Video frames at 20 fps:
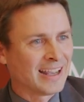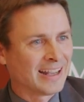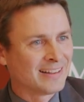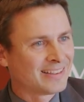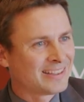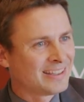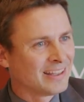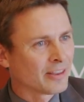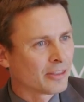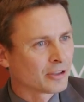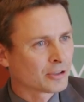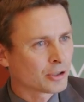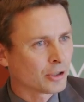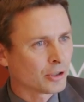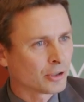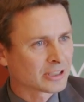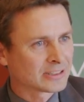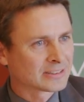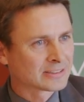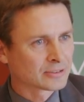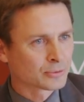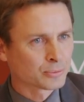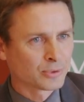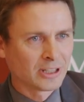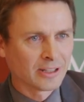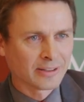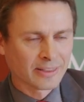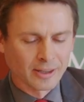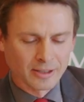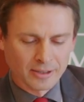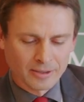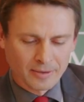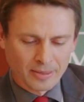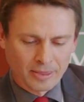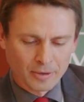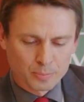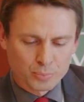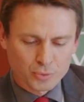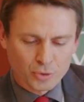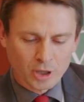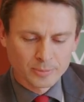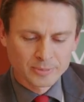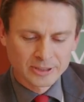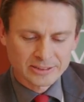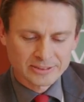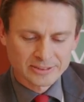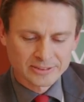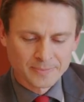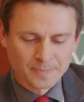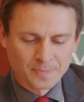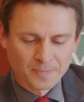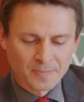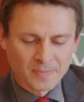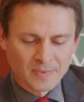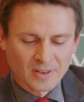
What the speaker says: And here the code, it's really the promise